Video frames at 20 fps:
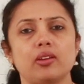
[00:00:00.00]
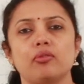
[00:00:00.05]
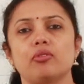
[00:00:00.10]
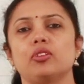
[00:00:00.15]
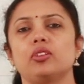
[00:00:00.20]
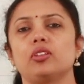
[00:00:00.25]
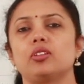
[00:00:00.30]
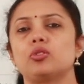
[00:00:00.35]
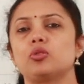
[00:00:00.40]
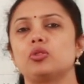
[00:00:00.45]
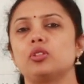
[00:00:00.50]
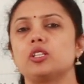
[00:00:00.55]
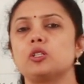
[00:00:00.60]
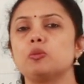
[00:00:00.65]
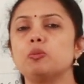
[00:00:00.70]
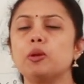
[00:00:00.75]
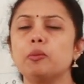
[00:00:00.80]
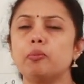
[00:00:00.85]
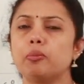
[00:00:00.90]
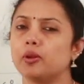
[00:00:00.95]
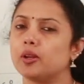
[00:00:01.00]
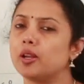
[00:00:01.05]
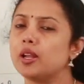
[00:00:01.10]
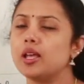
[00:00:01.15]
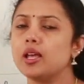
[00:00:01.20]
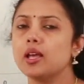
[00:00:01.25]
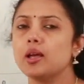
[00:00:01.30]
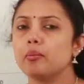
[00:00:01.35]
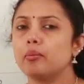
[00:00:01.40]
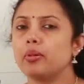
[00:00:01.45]
given to these people.
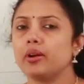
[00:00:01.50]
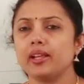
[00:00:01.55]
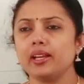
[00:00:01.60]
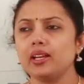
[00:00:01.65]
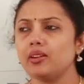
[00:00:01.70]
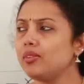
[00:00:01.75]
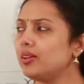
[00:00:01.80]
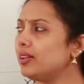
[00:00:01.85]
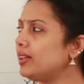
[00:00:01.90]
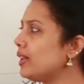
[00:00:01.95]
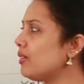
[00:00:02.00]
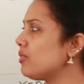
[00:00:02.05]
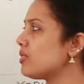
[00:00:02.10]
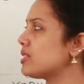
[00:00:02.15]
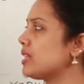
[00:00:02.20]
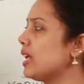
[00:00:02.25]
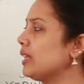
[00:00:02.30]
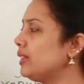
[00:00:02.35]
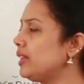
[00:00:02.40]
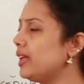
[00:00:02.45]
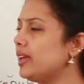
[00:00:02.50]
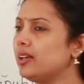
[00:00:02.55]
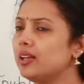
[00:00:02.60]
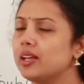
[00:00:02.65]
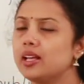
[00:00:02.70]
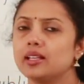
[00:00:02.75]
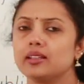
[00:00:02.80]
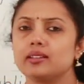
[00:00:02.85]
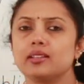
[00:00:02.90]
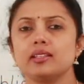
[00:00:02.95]
But anyway, there was nothing.
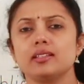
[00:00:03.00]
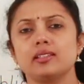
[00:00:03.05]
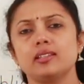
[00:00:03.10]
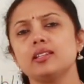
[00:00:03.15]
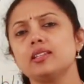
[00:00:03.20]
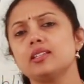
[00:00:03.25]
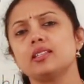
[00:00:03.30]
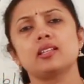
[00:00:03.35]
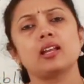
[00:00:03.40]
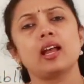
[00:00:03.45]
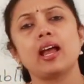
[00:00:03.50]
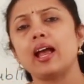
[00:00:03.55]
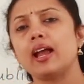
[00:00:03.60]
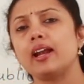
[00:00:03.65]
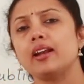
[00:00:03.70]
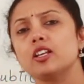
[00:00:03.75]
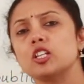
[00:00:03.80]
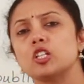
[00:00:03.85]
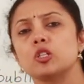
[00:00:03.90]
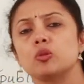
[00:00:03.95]
So this had a